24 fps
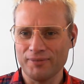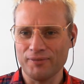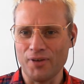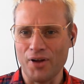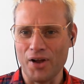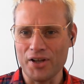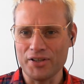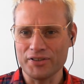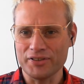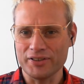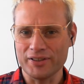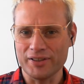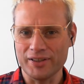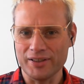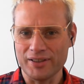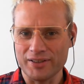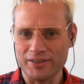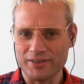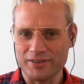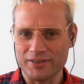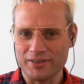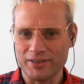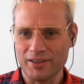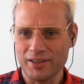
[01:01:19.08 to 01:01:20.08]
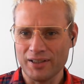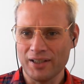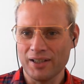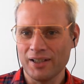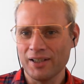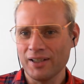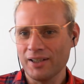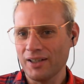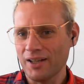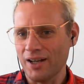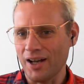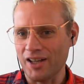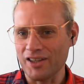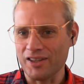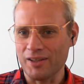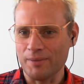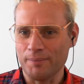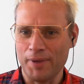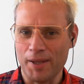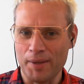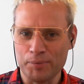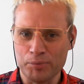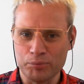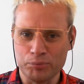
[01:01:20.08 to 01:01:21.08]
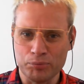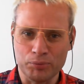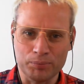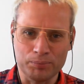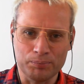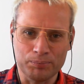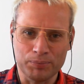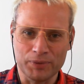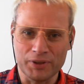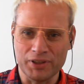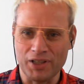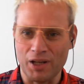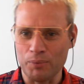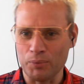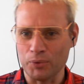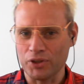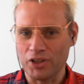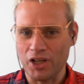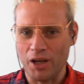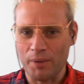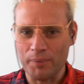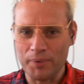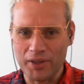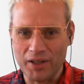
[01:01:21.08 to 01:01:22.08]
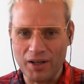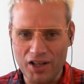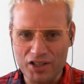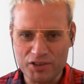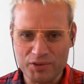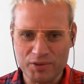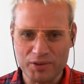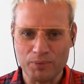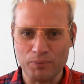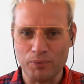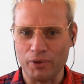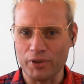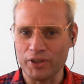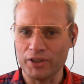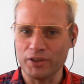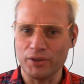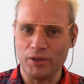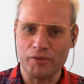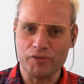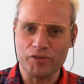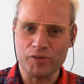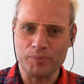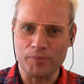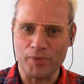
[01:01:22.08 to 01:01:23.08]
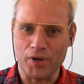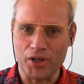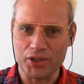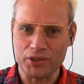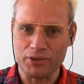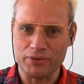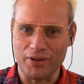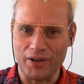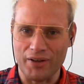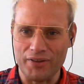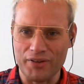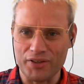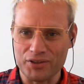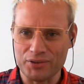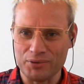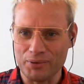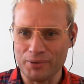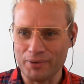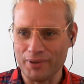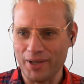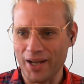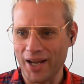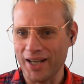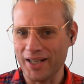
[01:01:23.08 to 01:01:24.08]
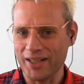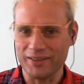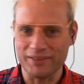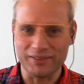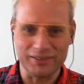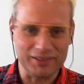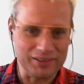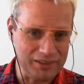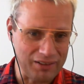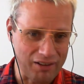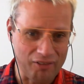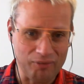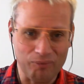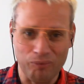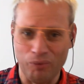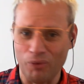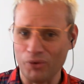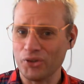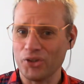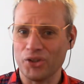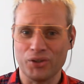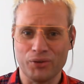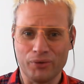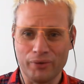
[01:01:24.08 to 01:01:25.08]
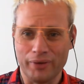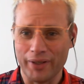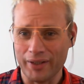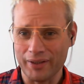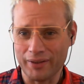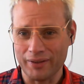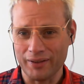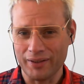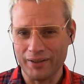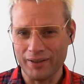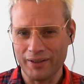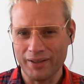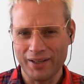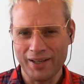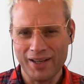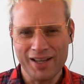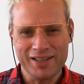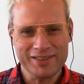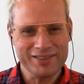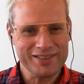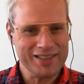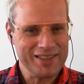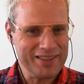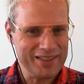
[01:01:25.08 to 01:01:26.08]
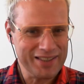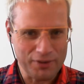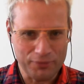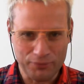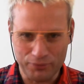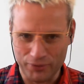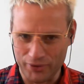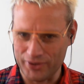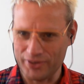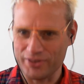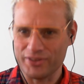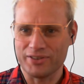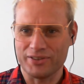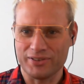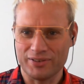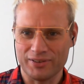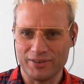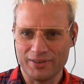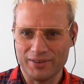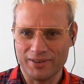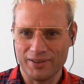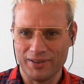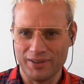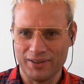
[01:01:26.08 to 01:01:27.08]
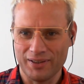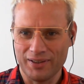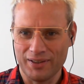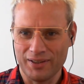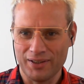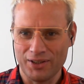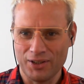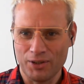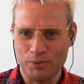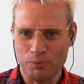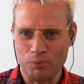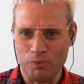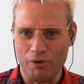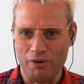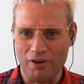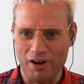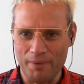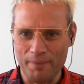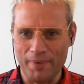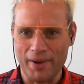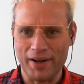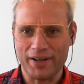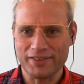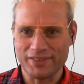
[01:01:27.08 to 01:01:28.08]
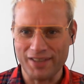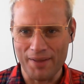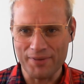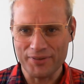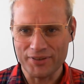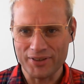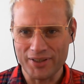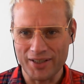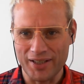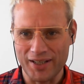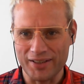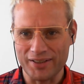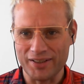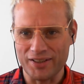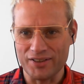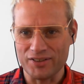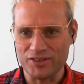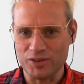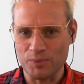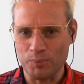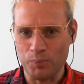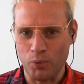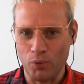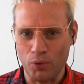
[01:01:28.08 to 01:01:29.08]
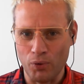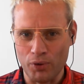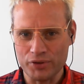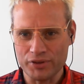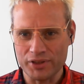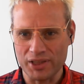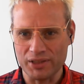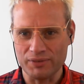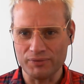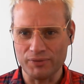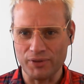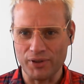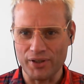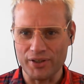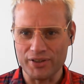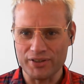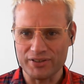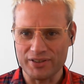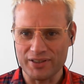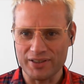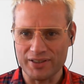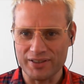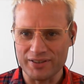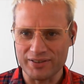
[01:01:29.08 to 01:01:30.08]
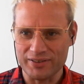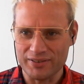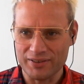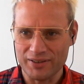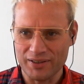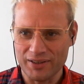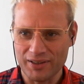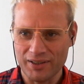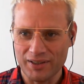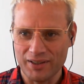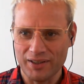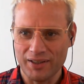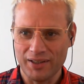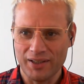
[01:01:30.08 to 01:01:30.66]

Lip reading: Versus other people would, you know, would come and ask me, what are you doing for Mardi Gras this weekend? Love what you're doing. See the difference where I'm accepted and supported versus